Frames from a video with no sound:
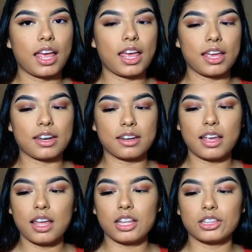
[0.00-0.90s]
And
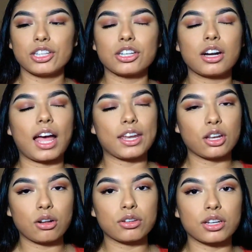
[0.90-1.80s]
I
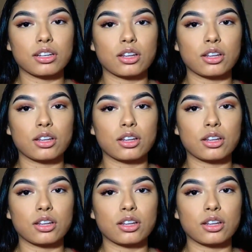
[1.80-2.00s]
know they're